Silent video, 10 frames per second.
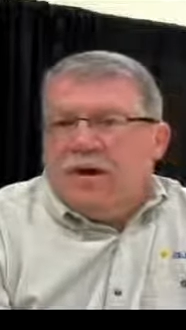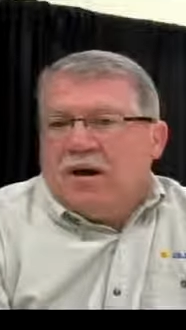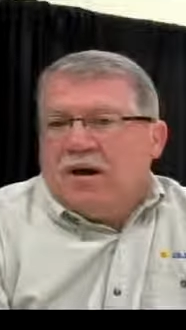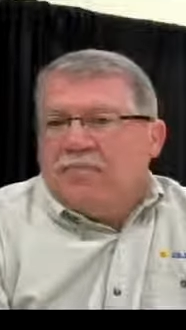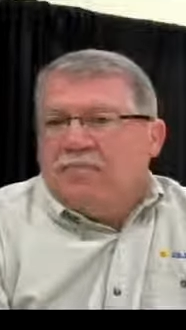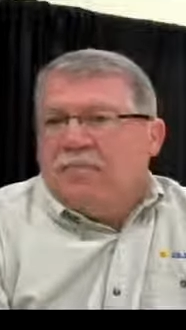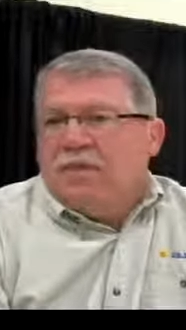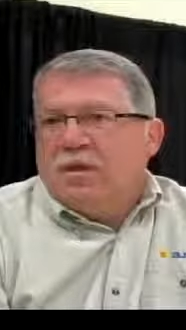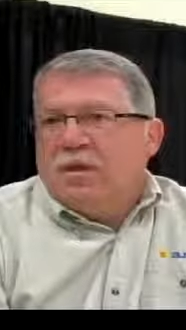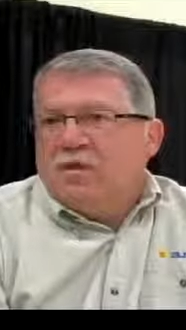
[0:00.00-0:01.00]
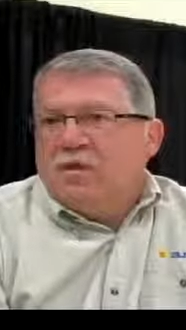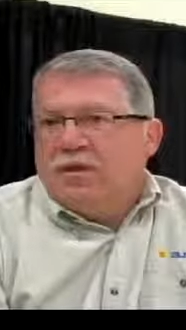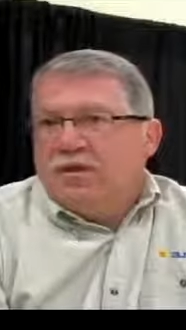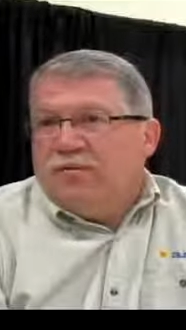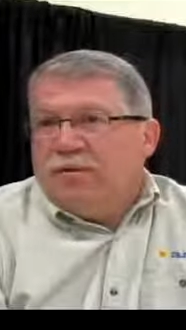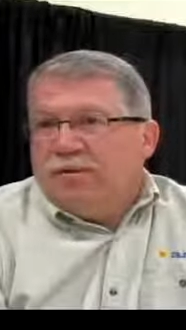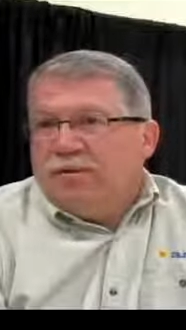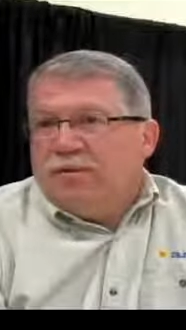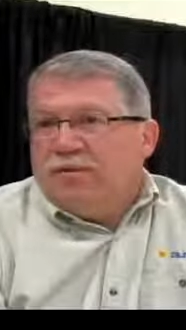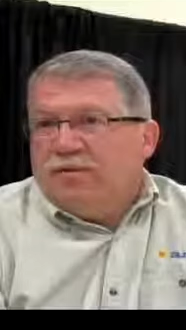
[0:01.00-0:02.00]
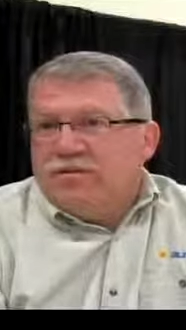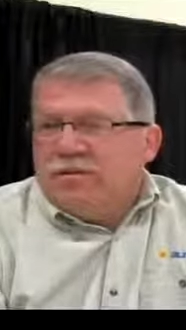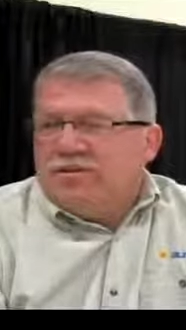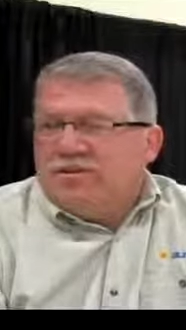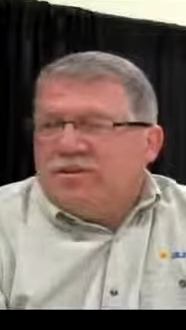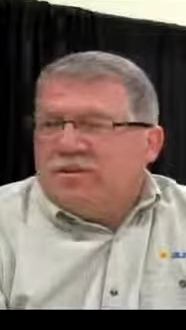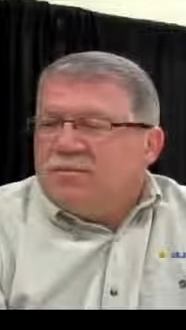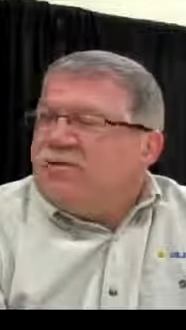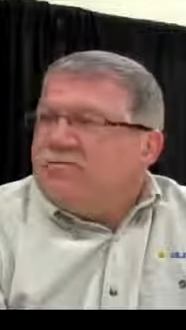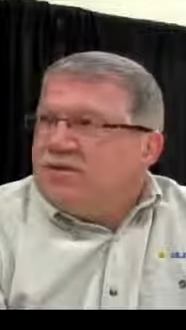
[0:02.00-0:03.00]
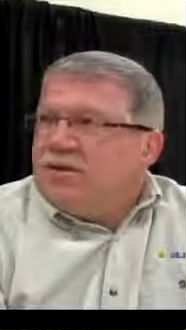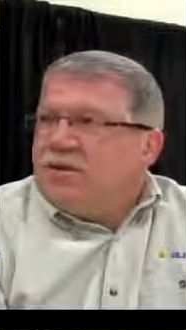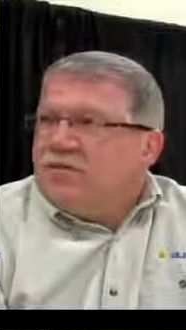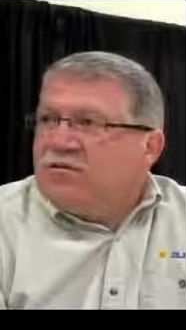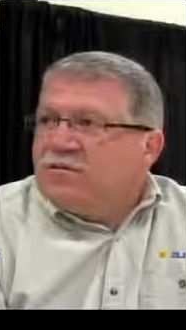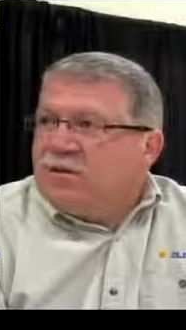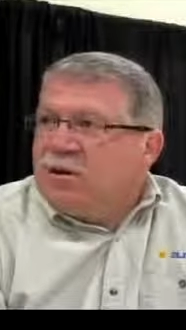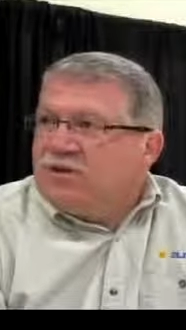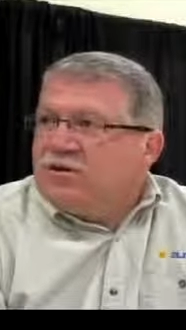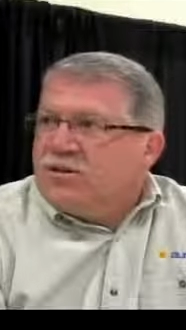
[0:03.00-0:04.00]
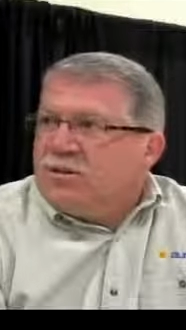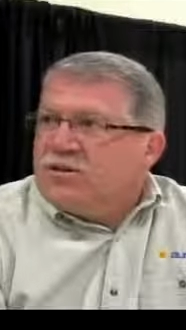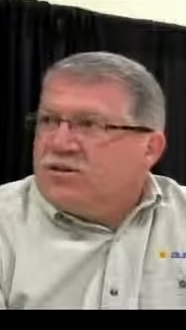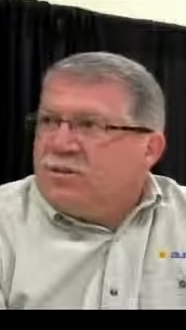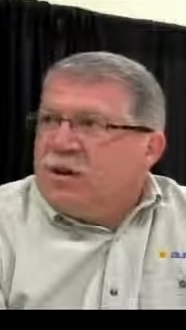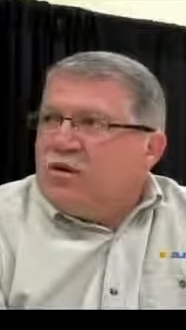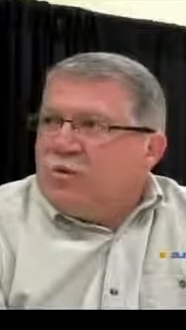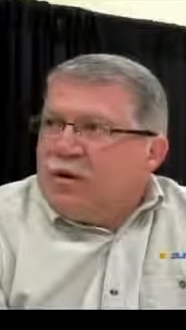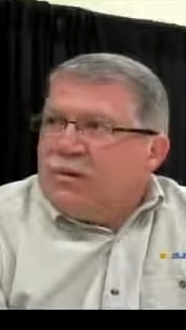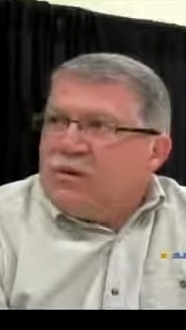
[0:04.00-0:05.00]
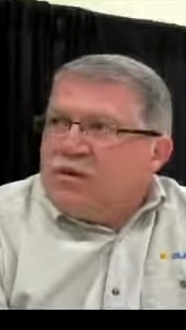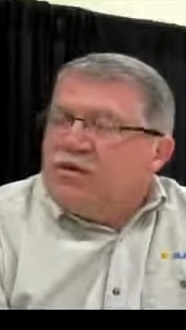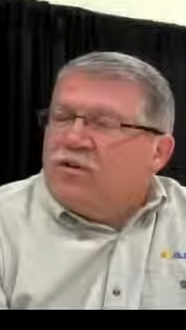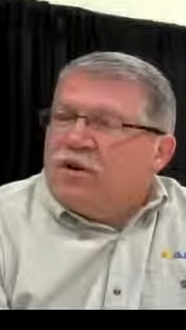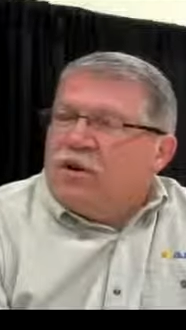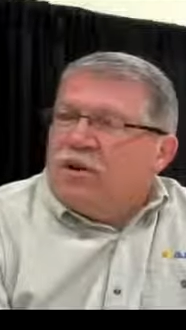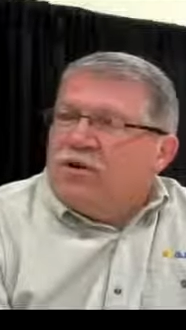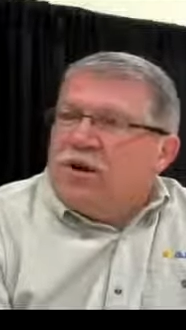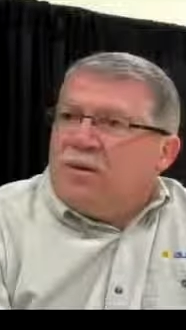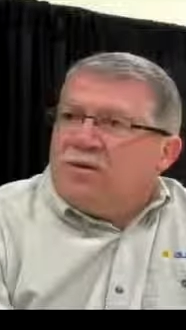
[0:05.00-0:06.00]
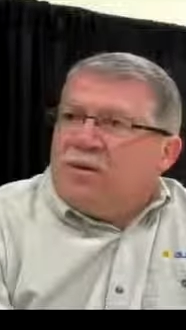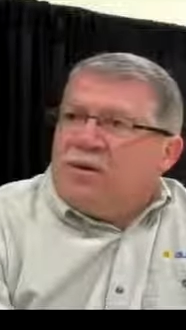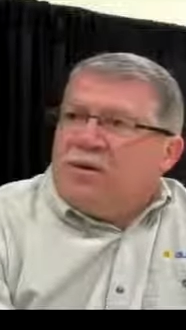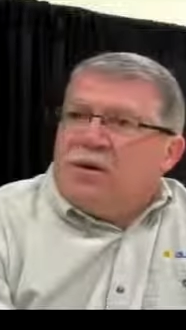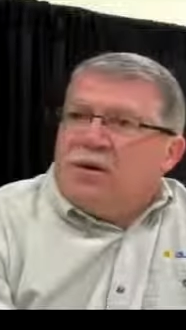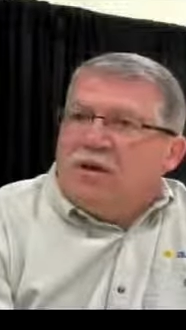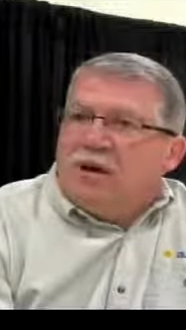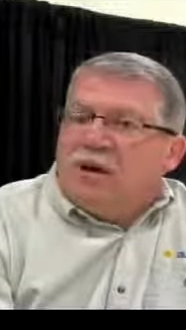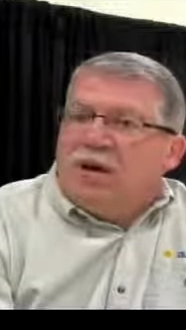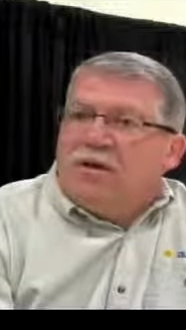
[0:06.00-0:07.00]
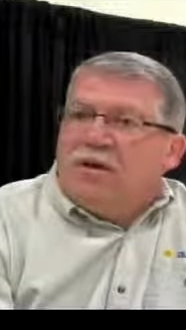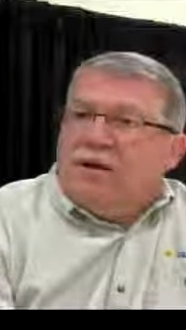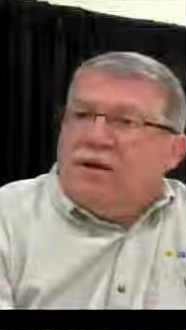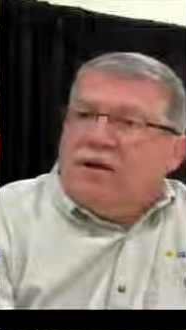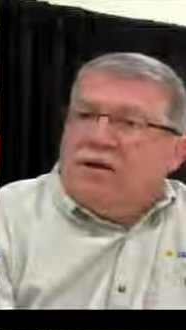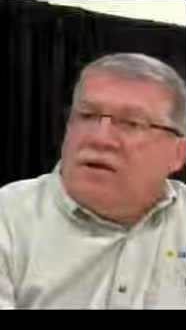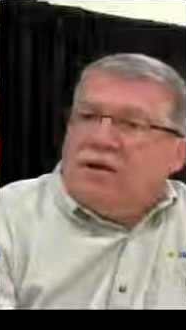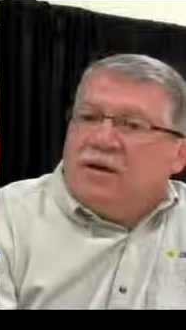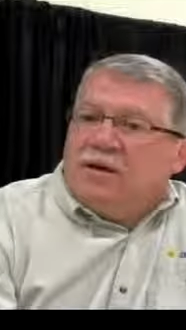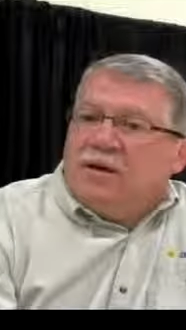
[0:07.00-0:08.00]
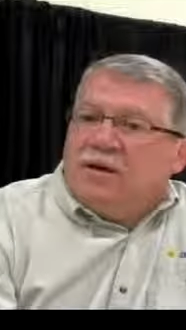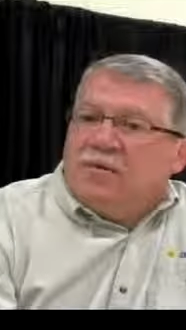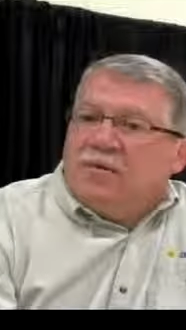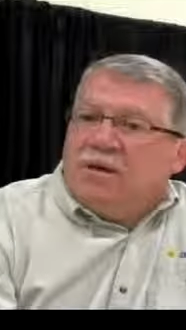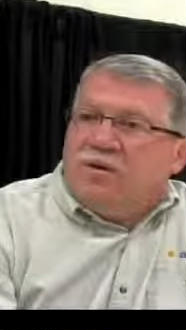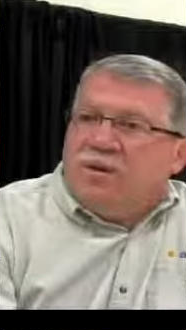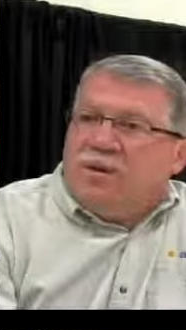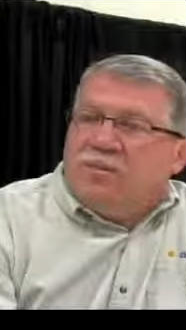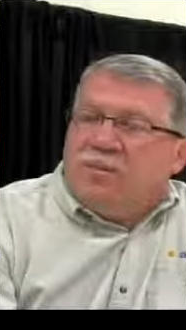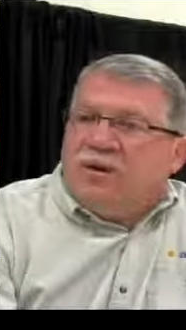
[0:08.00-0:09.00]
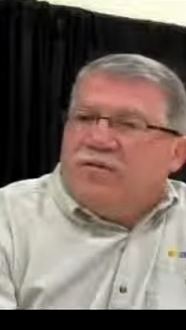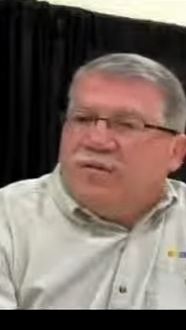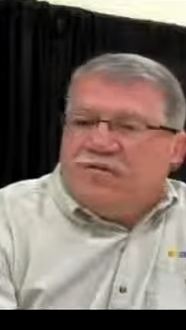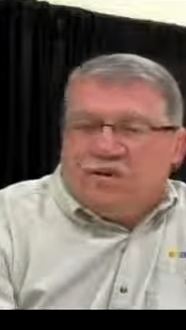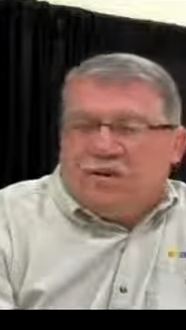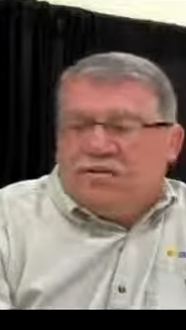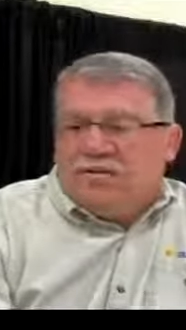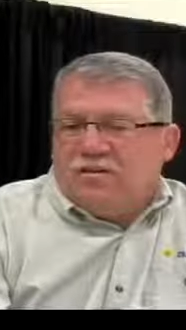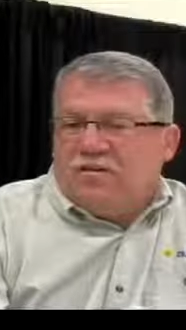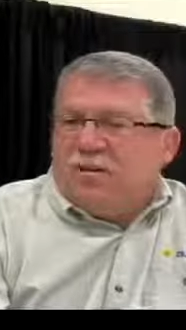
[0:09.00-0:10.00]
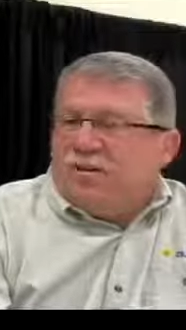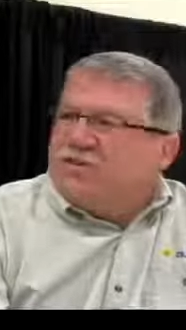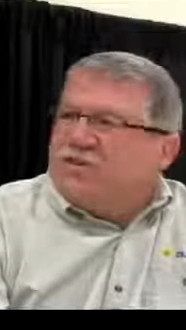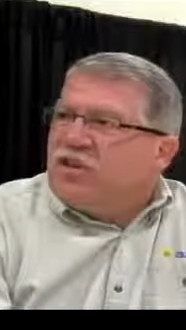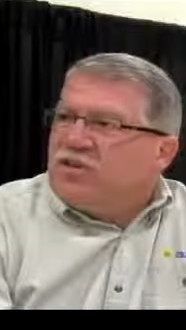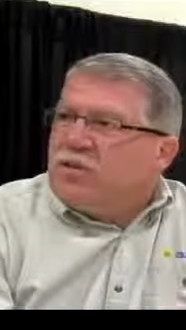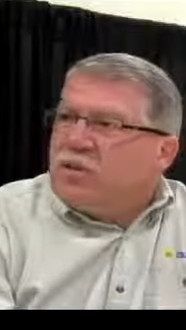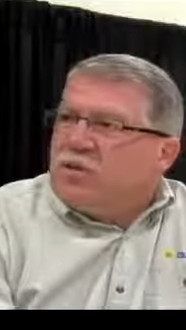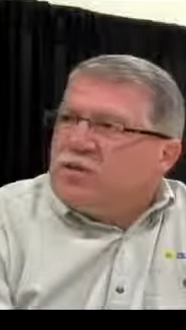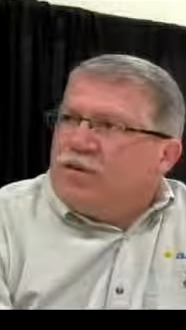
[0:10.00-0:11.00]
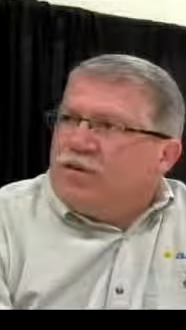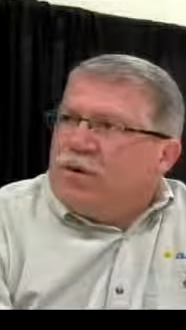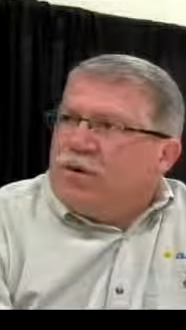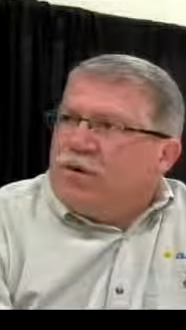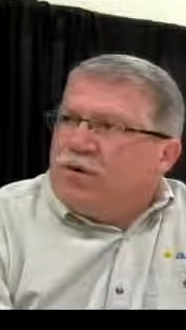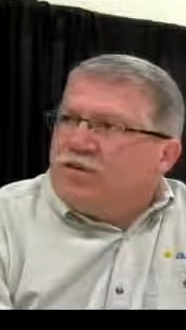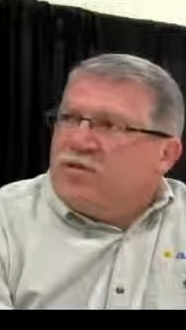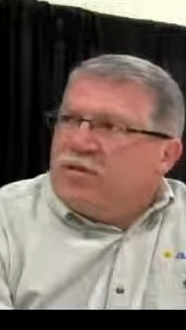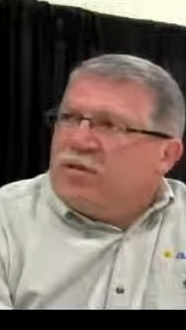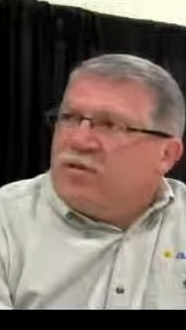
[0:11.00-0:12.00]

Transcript: Um, we feel that we'll see some increased production in the tomato, pepper, and cucumber crops on it. And uh, one of the other benefits is it's very steerable for the grower, it's very